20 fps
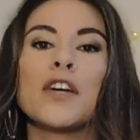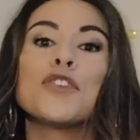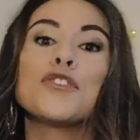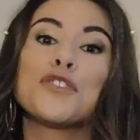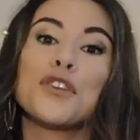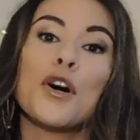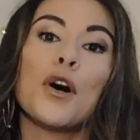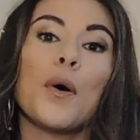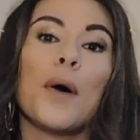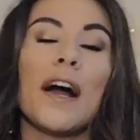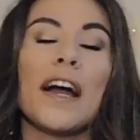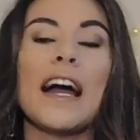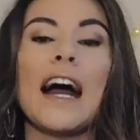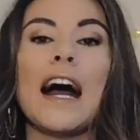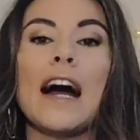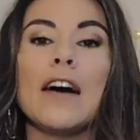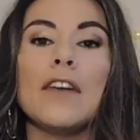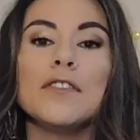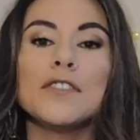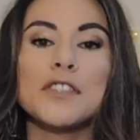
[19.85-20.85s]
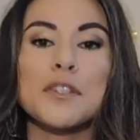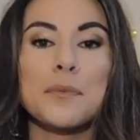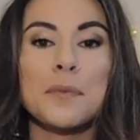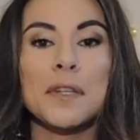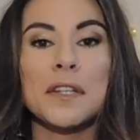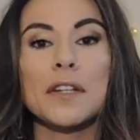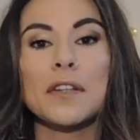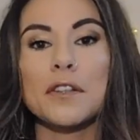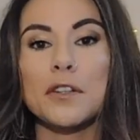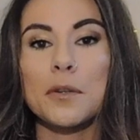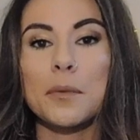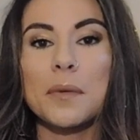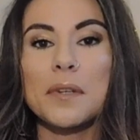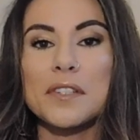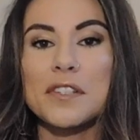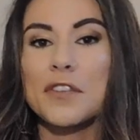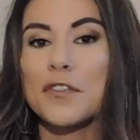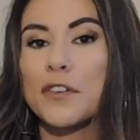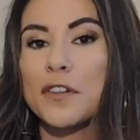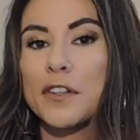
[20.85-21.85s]
So I have something a little
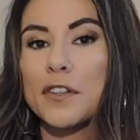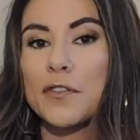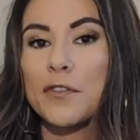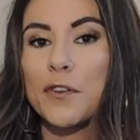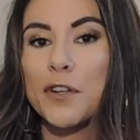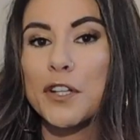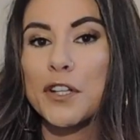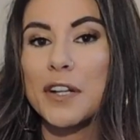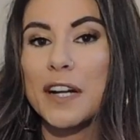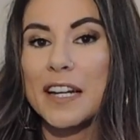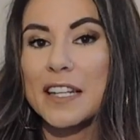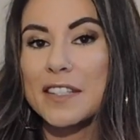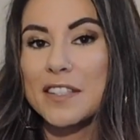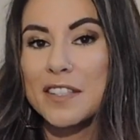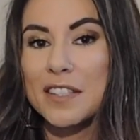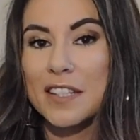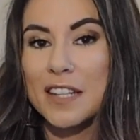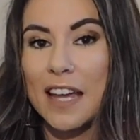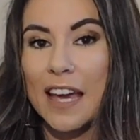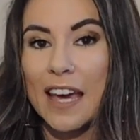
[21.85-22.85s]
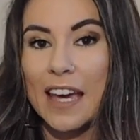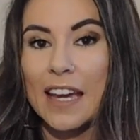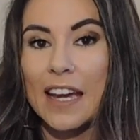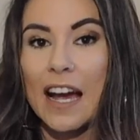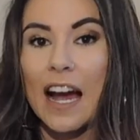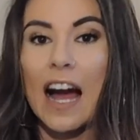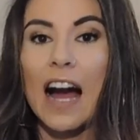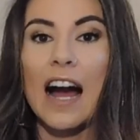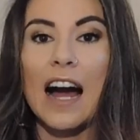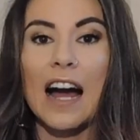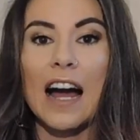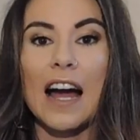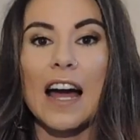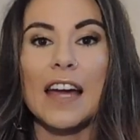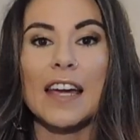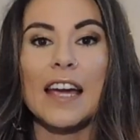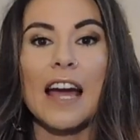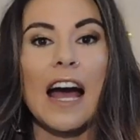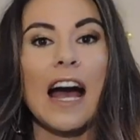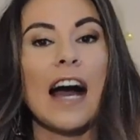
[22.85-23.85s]
bit different for you guys today.
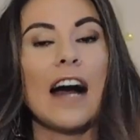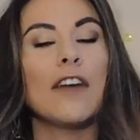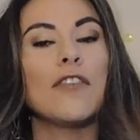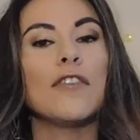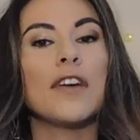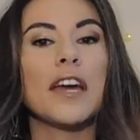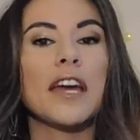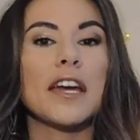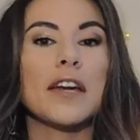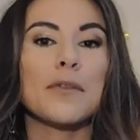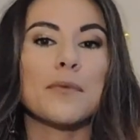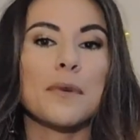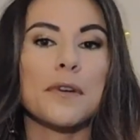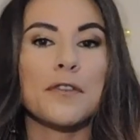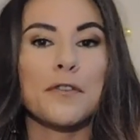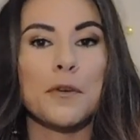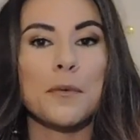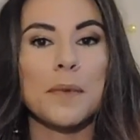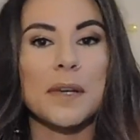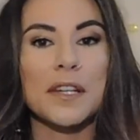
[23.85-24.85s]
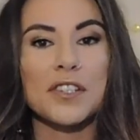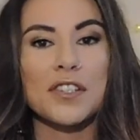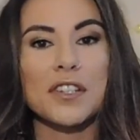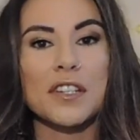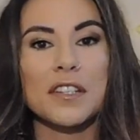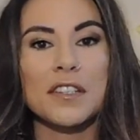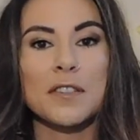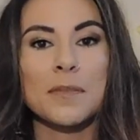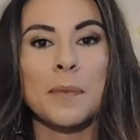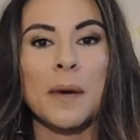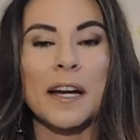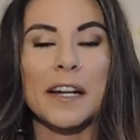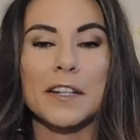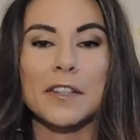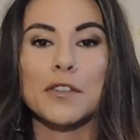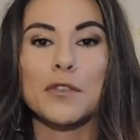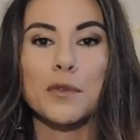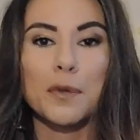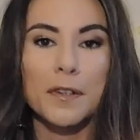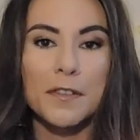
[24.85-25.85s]
I have a Reformation
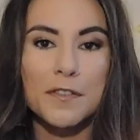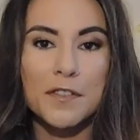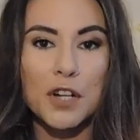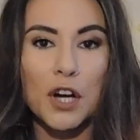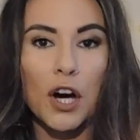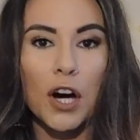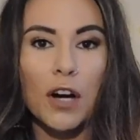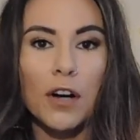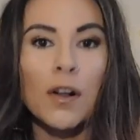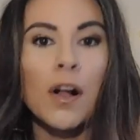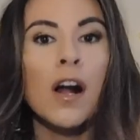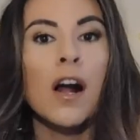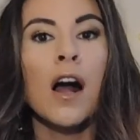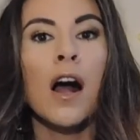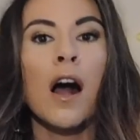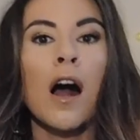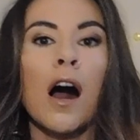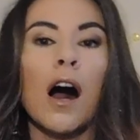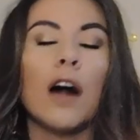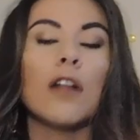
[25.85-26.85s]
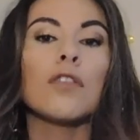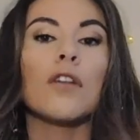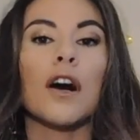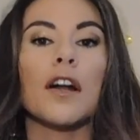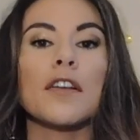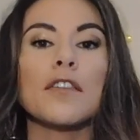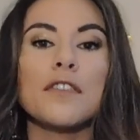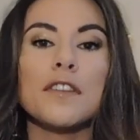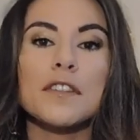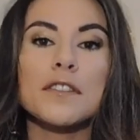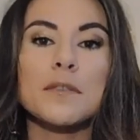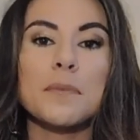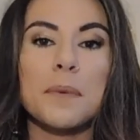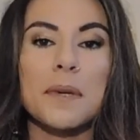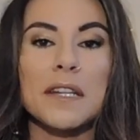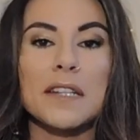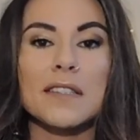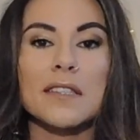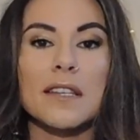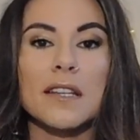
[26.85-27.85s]
inspired thrift haul. A lot of these
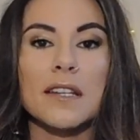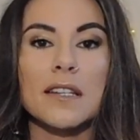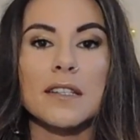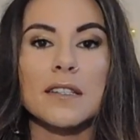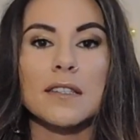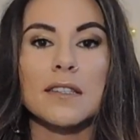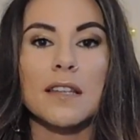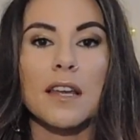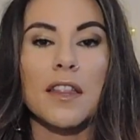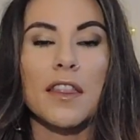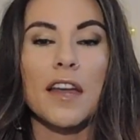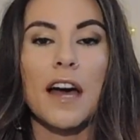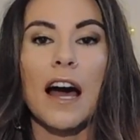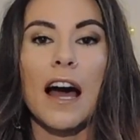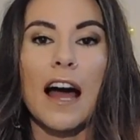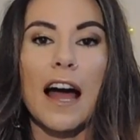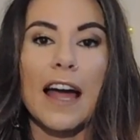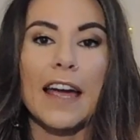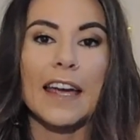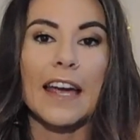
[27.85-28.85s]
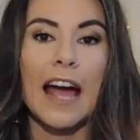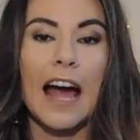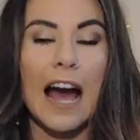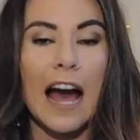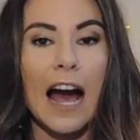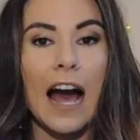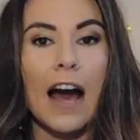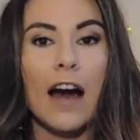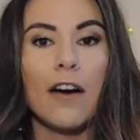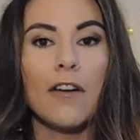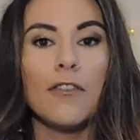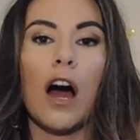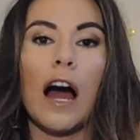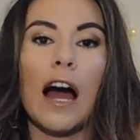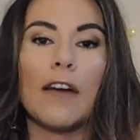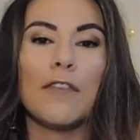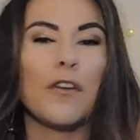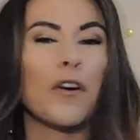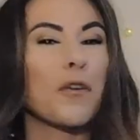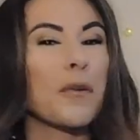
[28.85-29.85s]
pieces that I have,
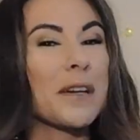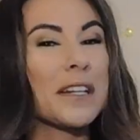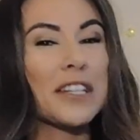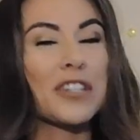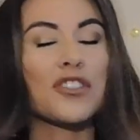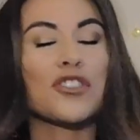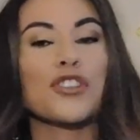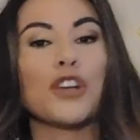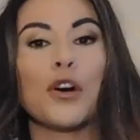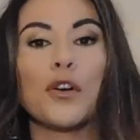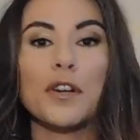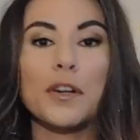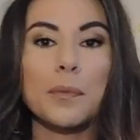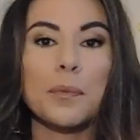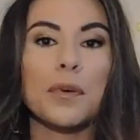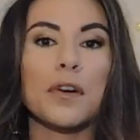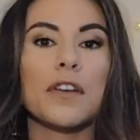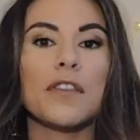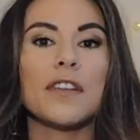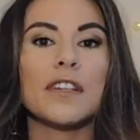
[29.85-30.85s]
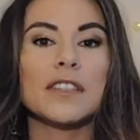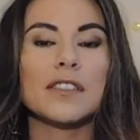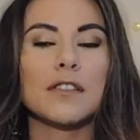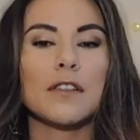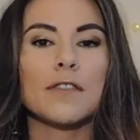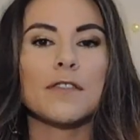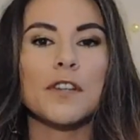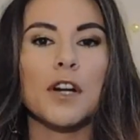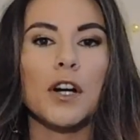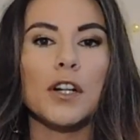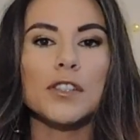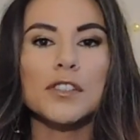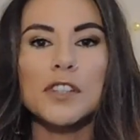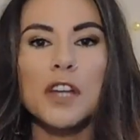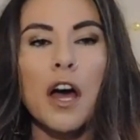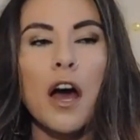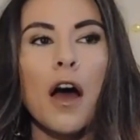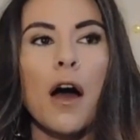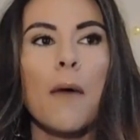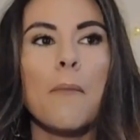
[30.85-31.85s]
I've already shown in previous thrift hauls,
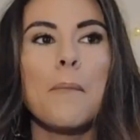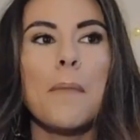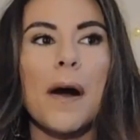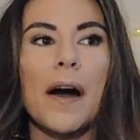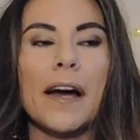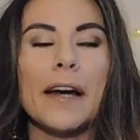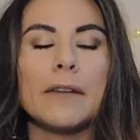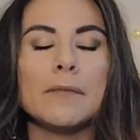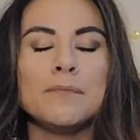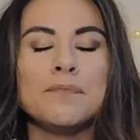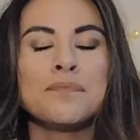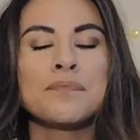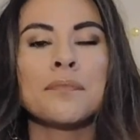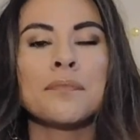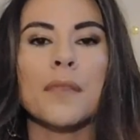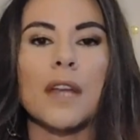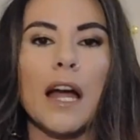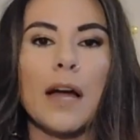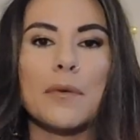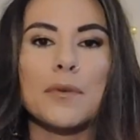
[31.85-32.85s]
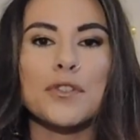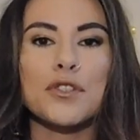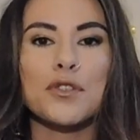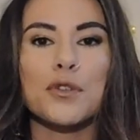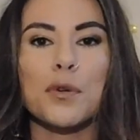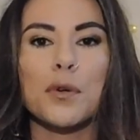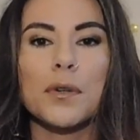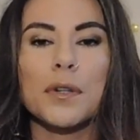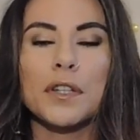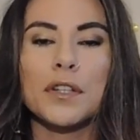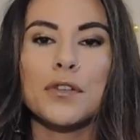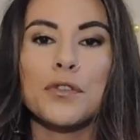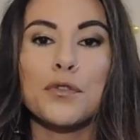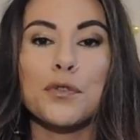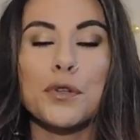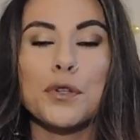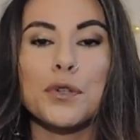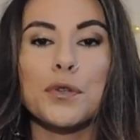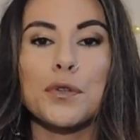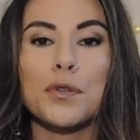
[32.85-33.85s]
but I was scrolling
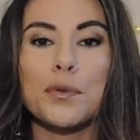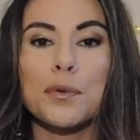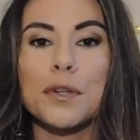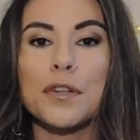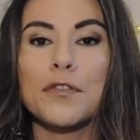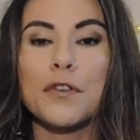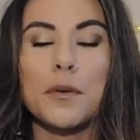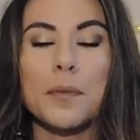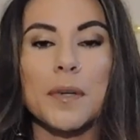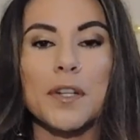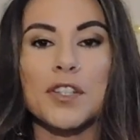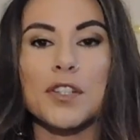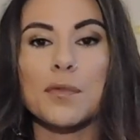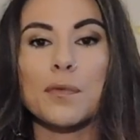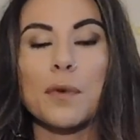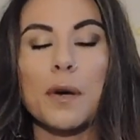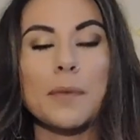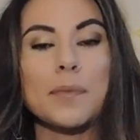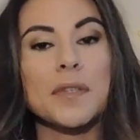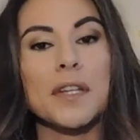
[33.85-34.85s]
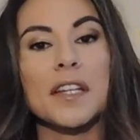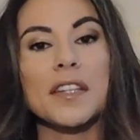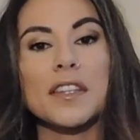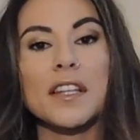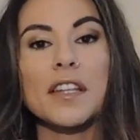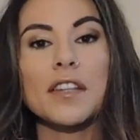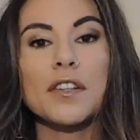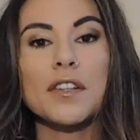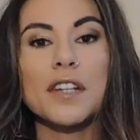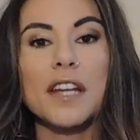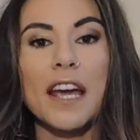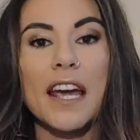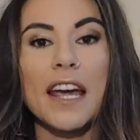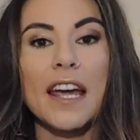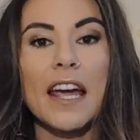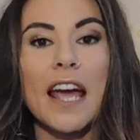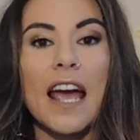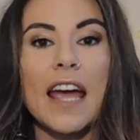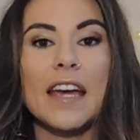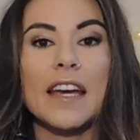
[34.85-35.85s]
through the Reformation website the other
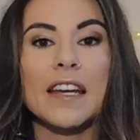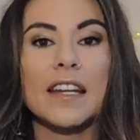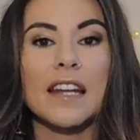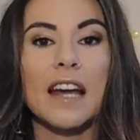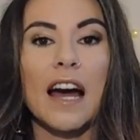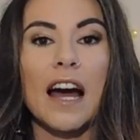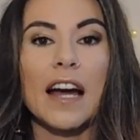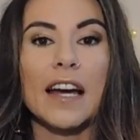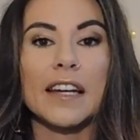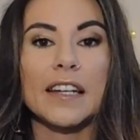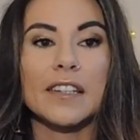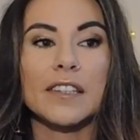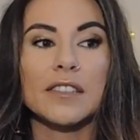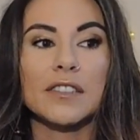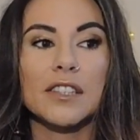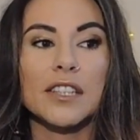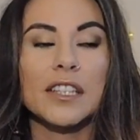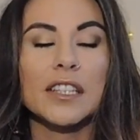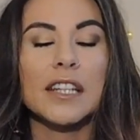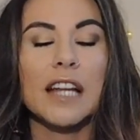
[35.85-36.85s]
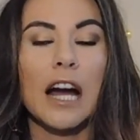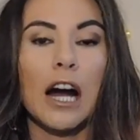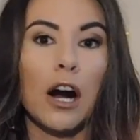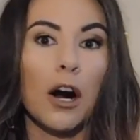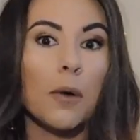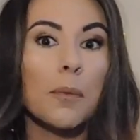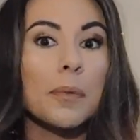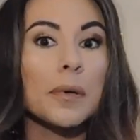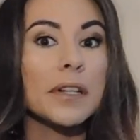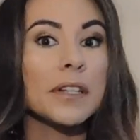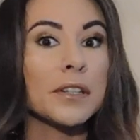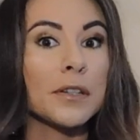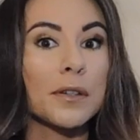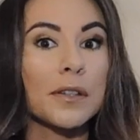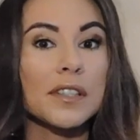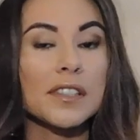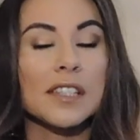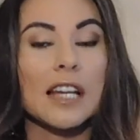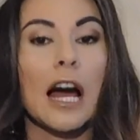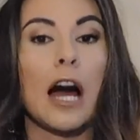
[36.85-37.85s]
day and I couldn't help but
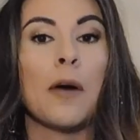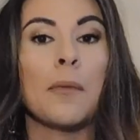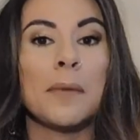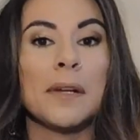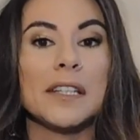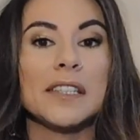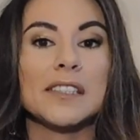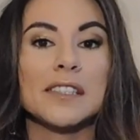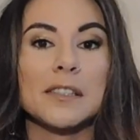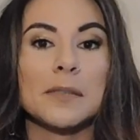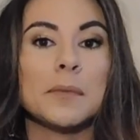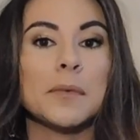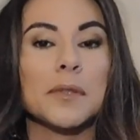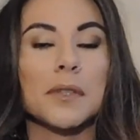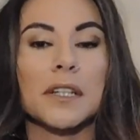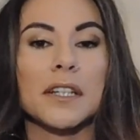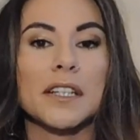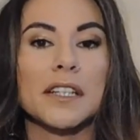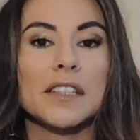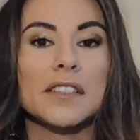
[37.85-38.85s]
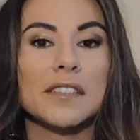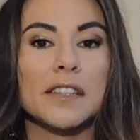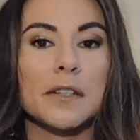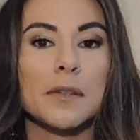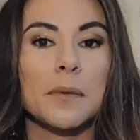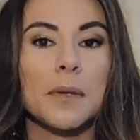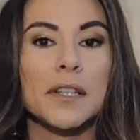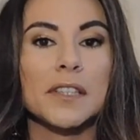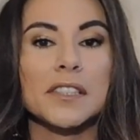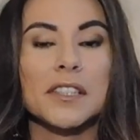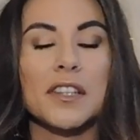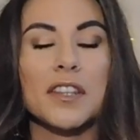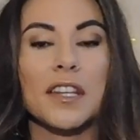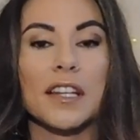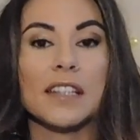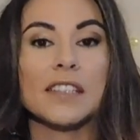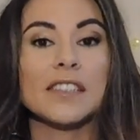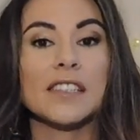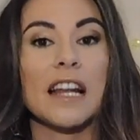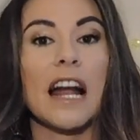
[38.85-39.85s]
notice how many similarities there were to
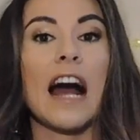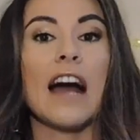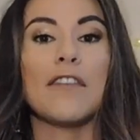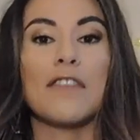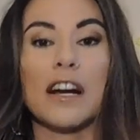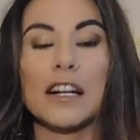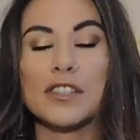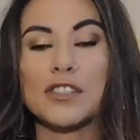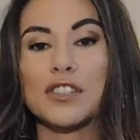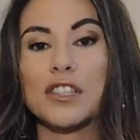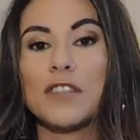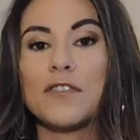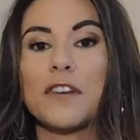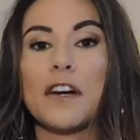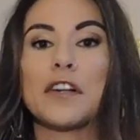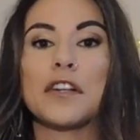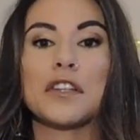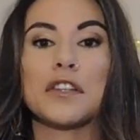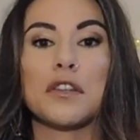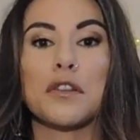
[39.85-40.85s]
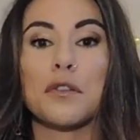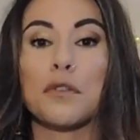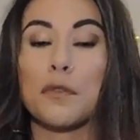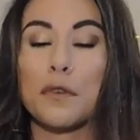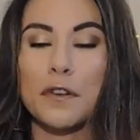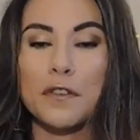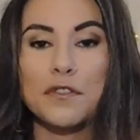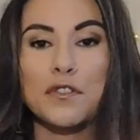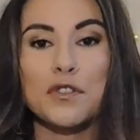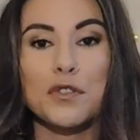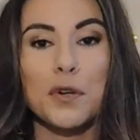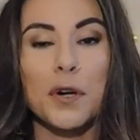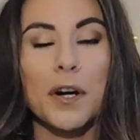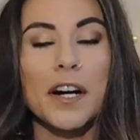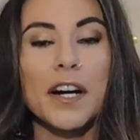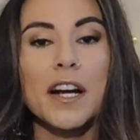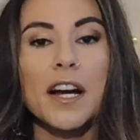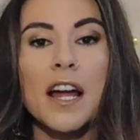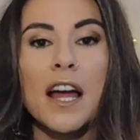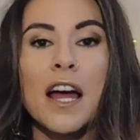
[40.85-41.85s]
things that I've actually found at the thrift
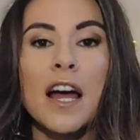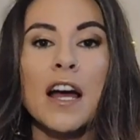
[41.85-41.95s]
store.